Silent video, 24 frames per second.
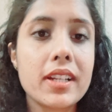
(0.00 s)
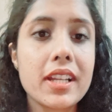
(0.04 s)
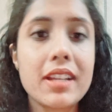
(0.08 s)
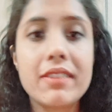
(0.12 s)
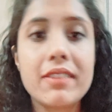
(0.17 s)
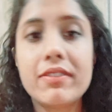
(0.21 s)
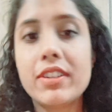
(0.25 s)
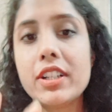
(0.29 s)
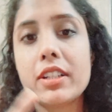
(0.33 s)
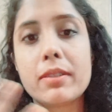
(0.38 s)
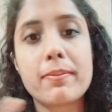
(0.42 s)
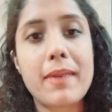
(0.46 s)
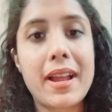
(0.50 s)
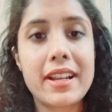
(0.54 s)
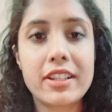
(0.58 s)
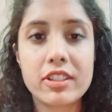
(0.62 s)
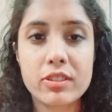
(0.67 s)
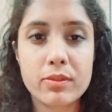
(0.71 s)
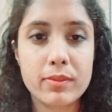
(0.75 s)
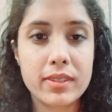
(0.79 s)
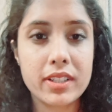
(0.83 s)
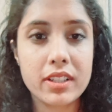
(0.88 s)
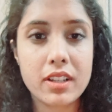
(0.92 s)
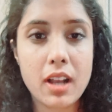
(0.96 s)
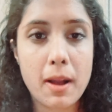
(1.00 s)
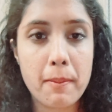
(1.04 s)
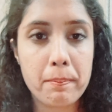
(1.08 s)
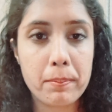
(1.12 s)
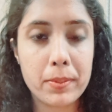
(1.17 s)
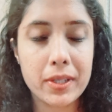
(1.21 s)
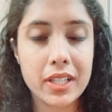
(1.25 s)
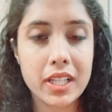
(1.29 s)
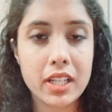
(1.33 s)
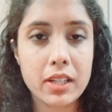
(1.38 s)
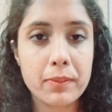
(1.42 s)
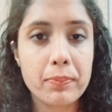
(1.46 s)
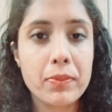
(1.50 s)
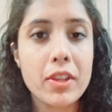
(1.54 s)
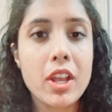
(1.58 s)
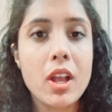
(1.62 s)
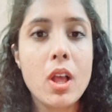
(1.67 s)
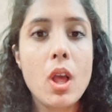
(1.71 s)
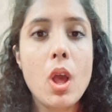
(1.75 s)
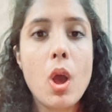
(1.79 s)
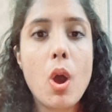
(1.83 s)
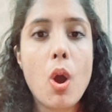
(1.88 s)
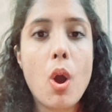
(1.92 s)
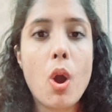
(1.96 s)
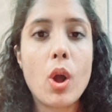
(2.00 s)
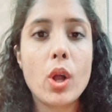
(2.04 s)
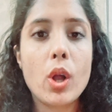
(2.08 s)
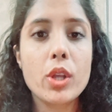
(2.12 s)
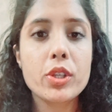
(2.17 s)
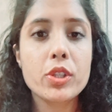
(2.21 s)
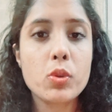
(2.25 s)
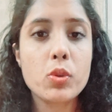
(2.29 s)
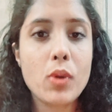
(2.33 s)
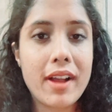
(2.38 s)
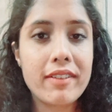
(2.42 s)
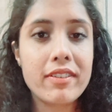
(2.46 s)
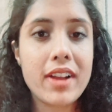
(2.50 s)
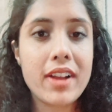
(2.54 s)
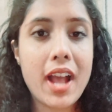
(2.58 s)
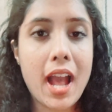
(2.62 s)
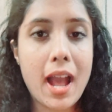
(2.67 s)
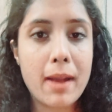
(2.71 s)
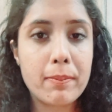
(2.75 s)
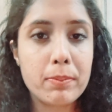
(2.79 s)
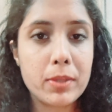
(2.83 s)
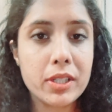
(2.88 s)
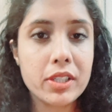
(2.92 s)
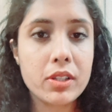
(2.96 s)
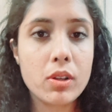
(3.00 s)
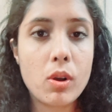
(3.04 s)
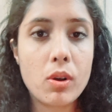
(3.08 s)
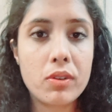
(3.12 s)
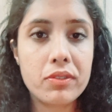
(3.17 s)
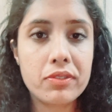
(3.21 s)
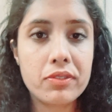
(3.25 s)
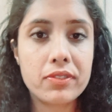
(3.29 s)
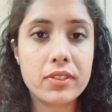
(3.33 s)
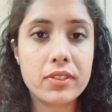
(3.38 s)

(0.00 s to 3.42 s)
event management company or you have a habit of